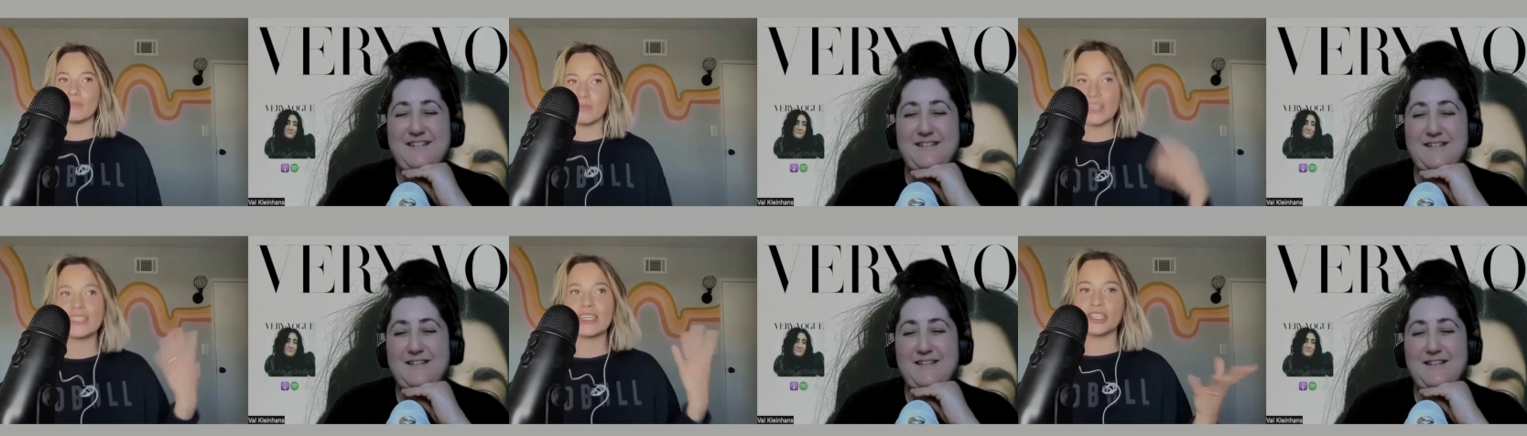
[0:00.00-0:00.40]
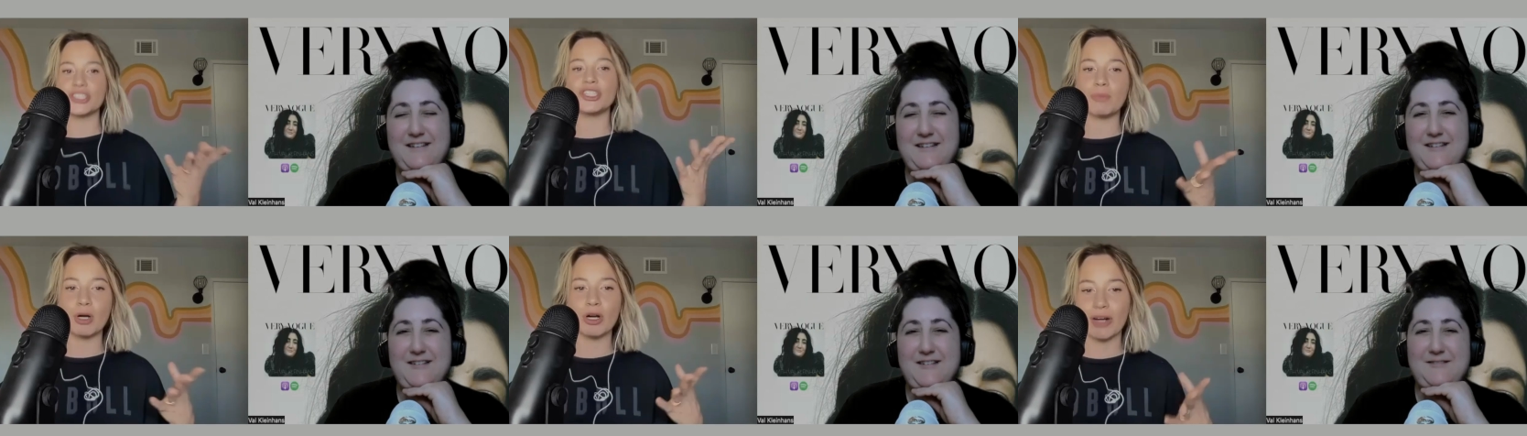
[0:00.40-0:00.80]
Speaker 1: my signature
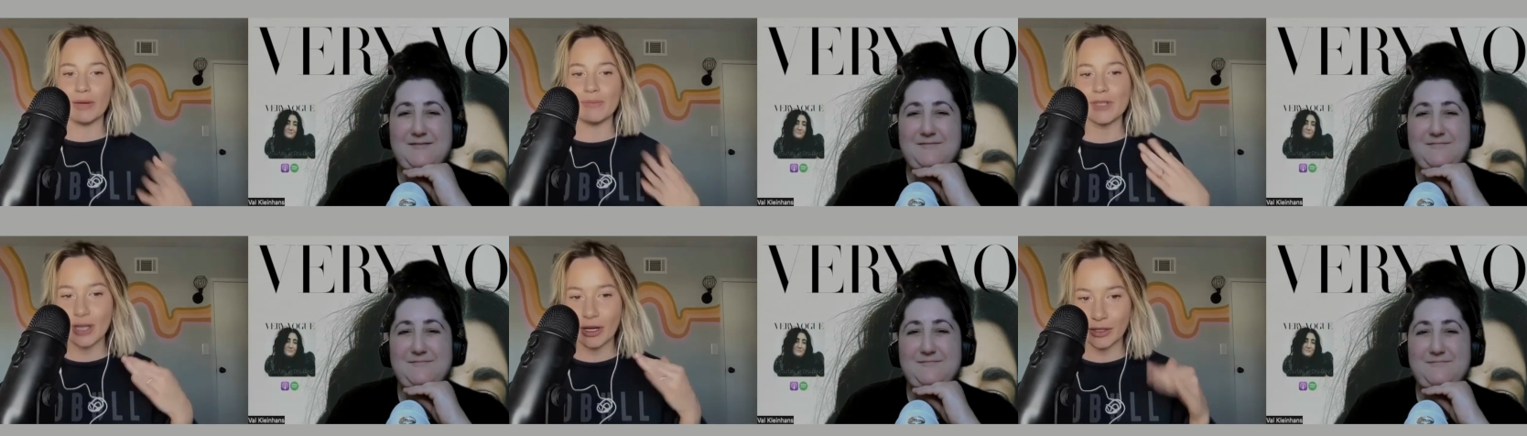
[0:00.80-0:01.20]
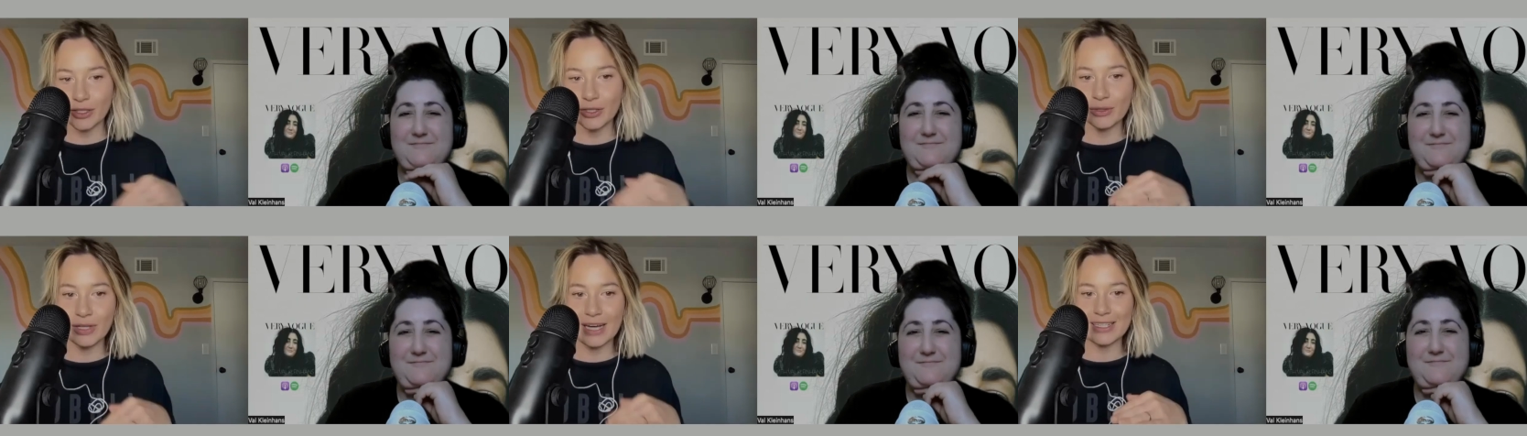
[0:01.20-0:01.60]
program is called the do
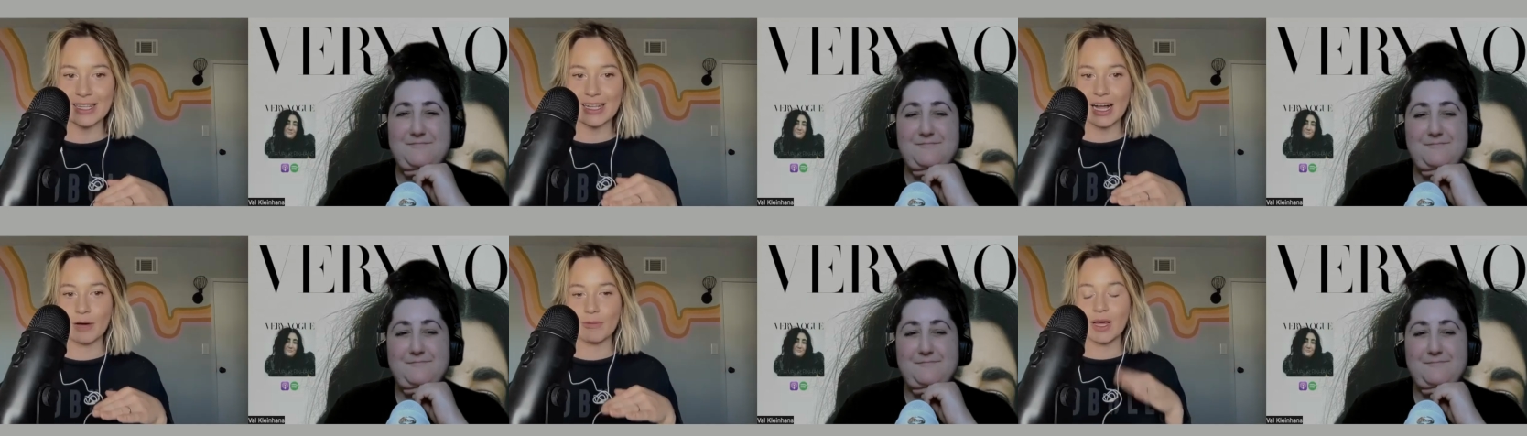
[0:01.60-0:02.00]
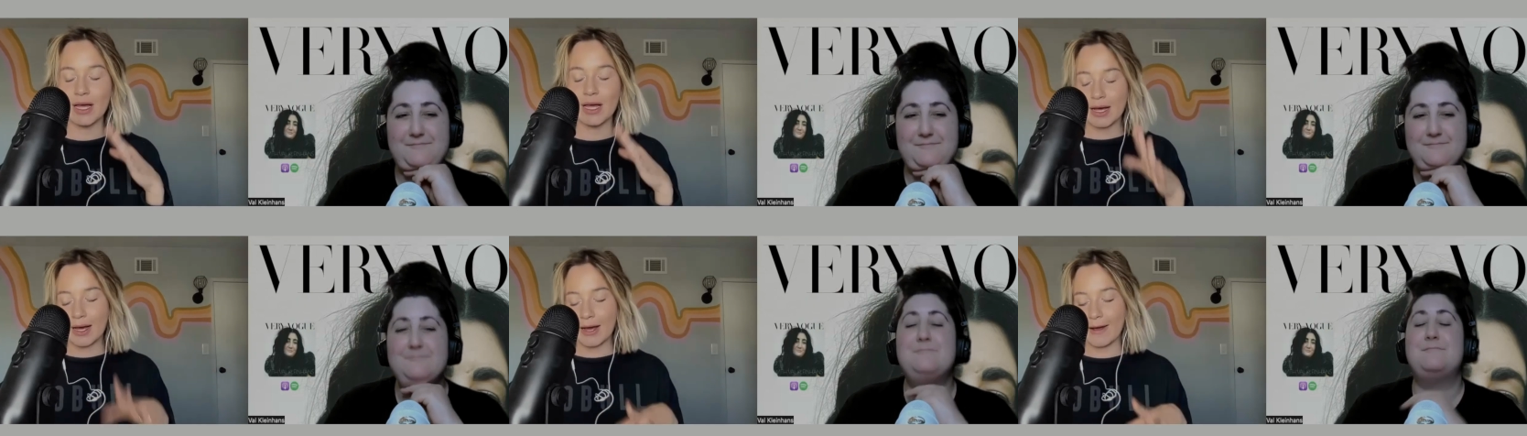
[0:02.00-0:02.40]
less club
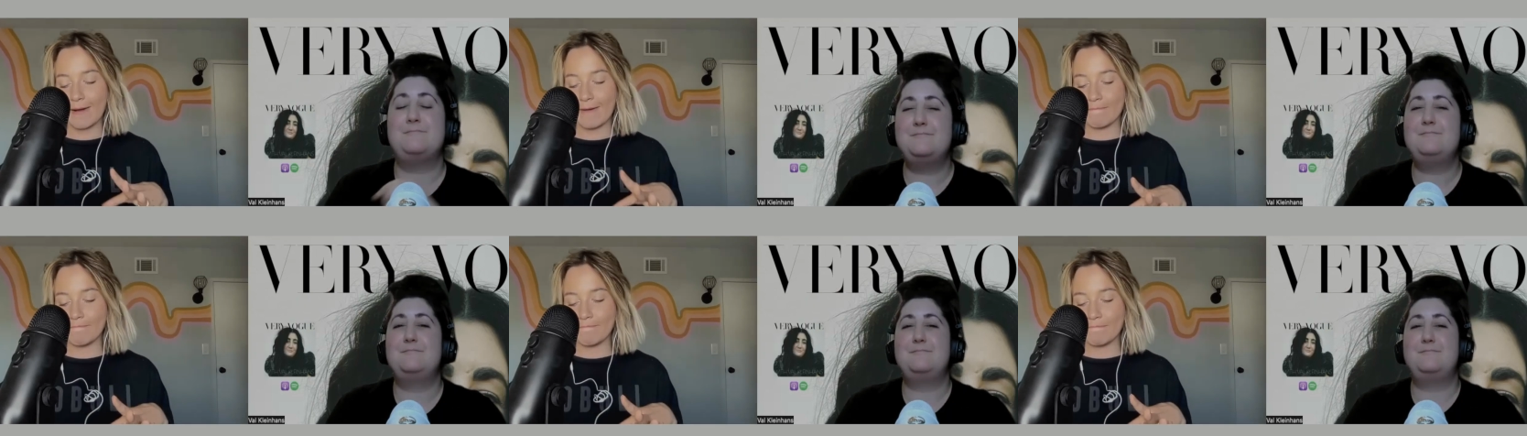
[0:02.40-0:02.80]
um